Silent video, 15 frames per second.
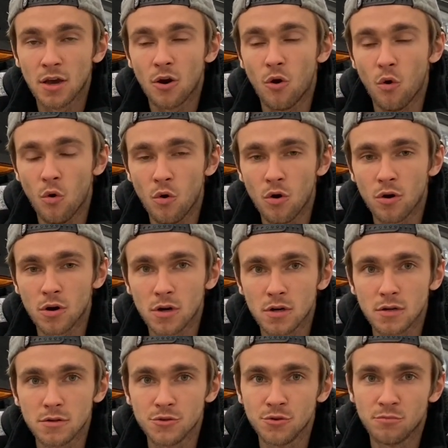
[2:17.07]

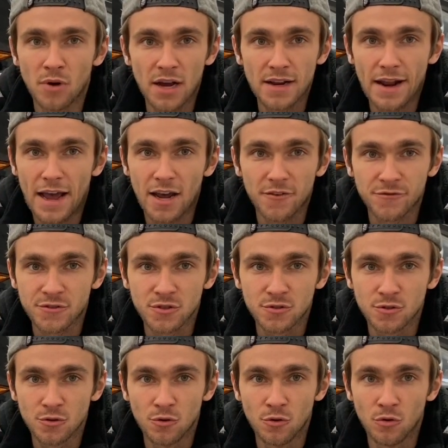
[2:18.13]
or you might have to
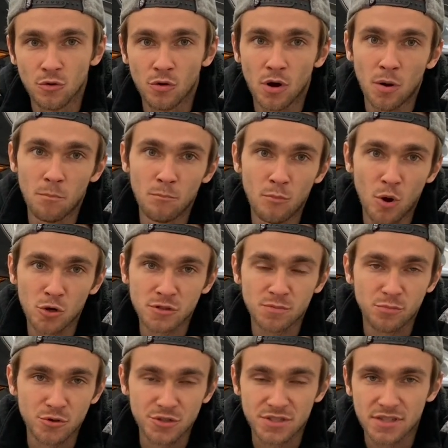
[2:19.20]
do
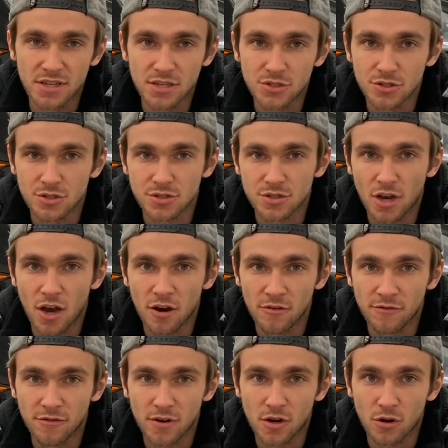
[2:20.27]
multiple stages
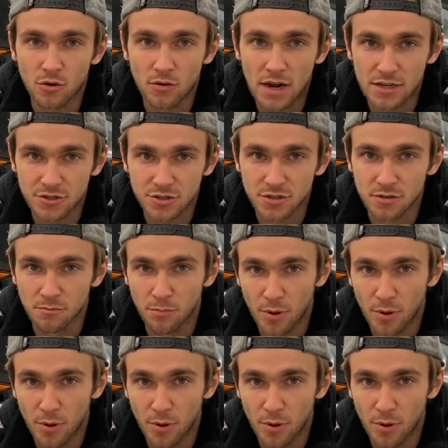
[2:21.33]
of correction.